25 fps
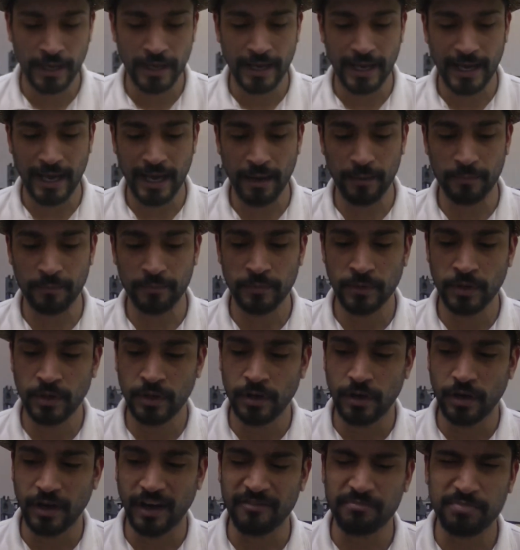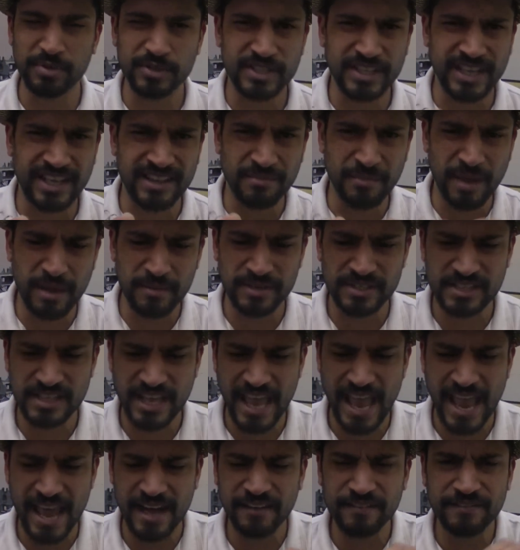I've put together maybe
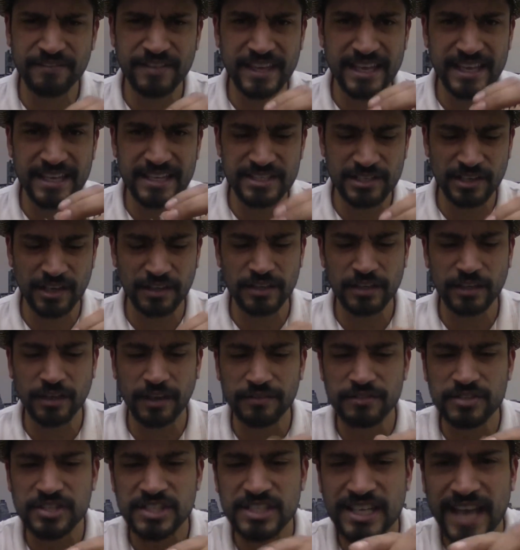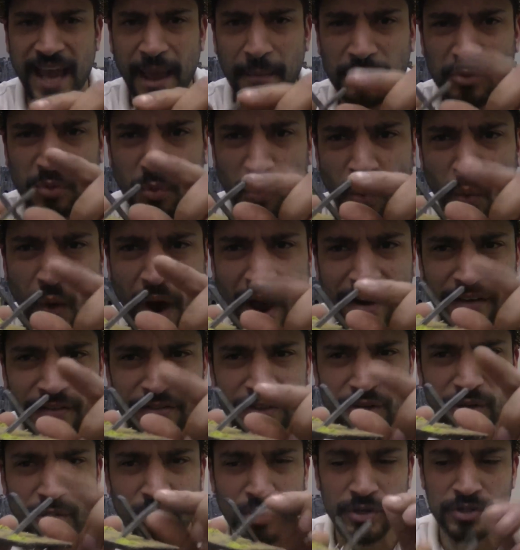10 of these and I think I've snapped one of
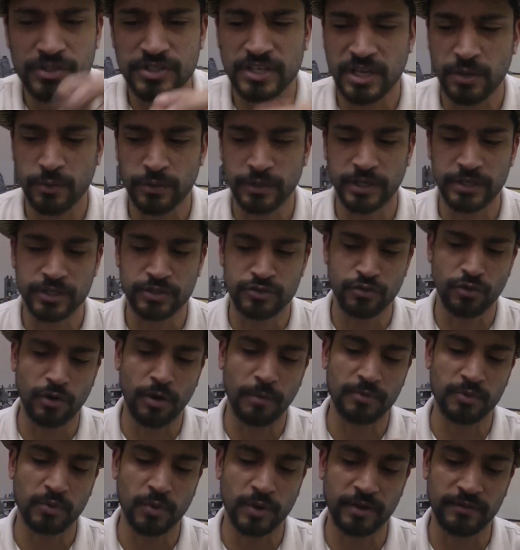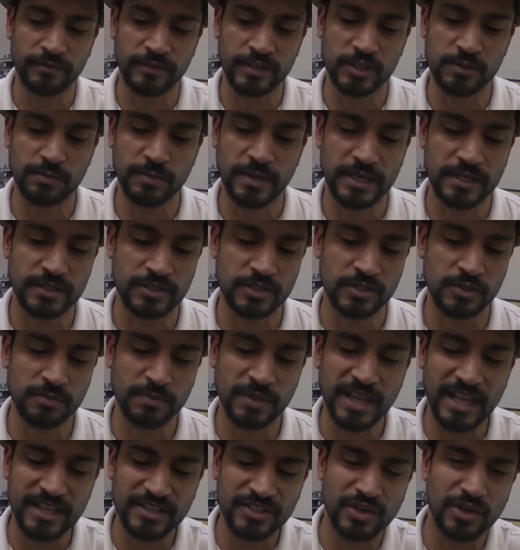the corners here when I dropped one of these pieces.
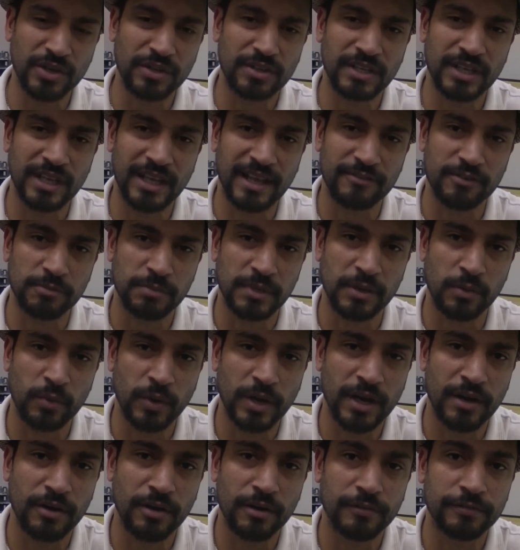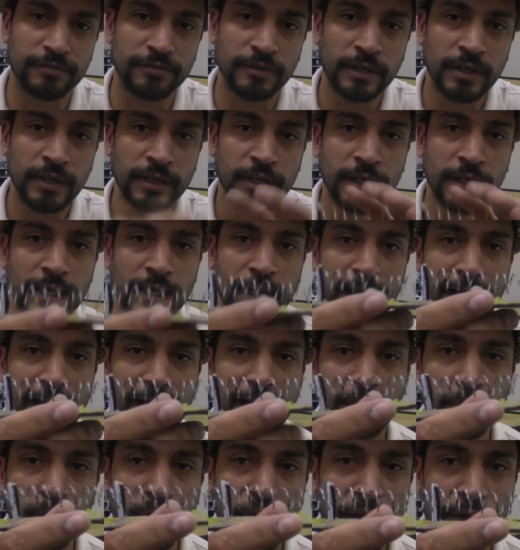But that's the only thing you have to be aware of.
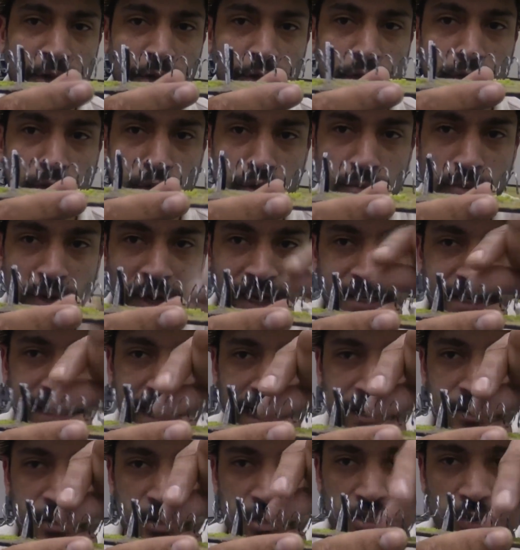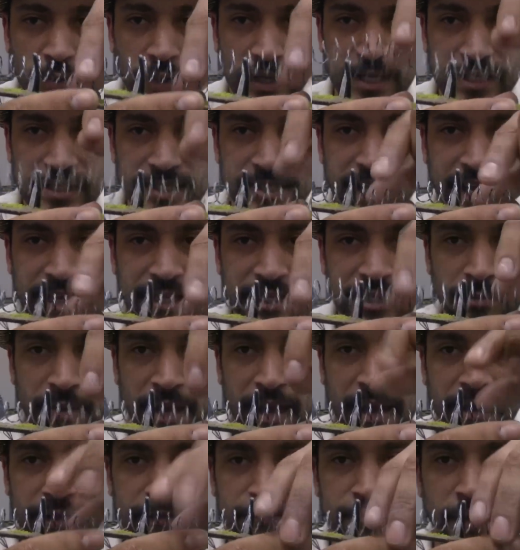I don't glue mine down just so I can take them
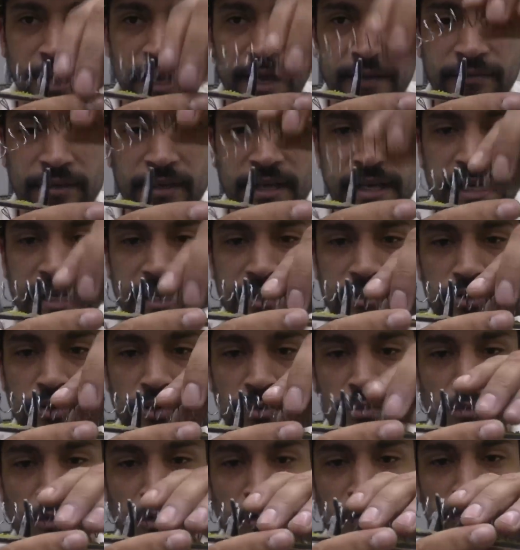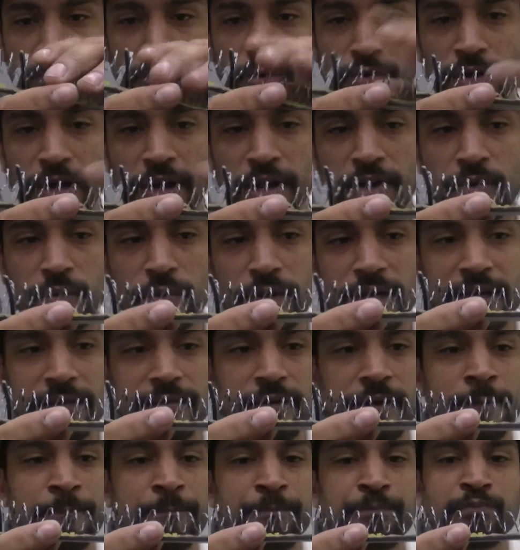out if I ever need to and move them around or
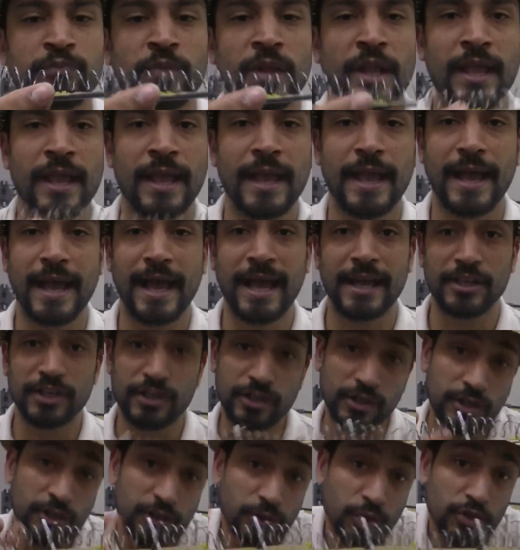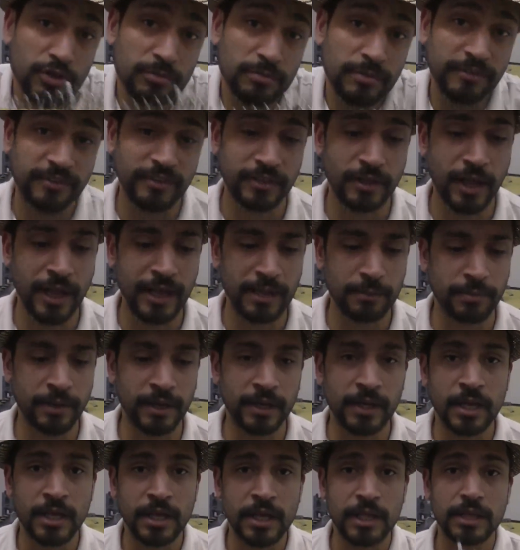whatever. You could glue them if you like,
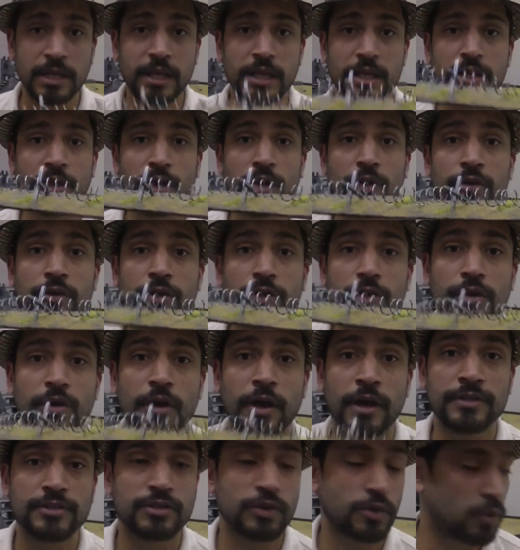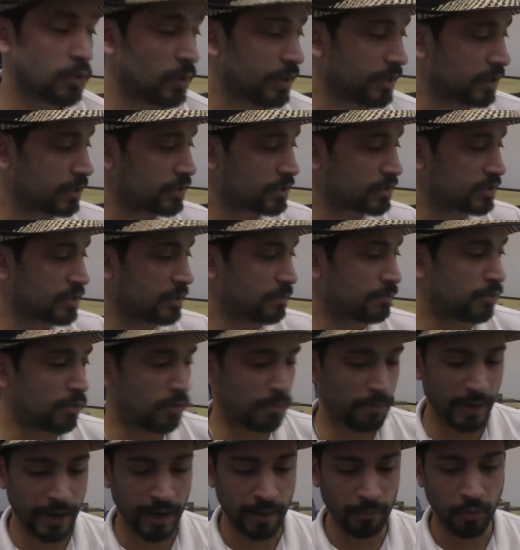but there you go. Nice, quick,
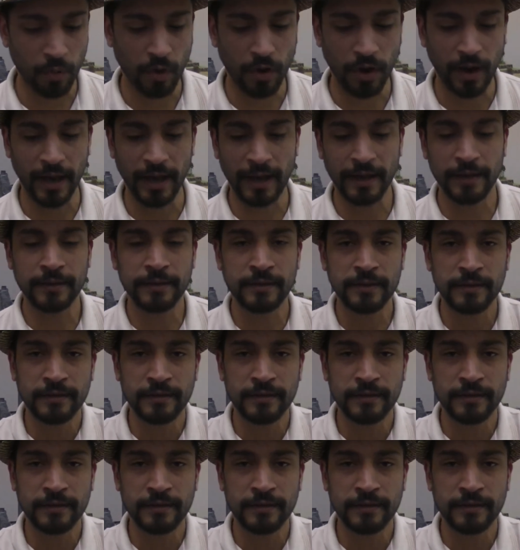simple barbed wire.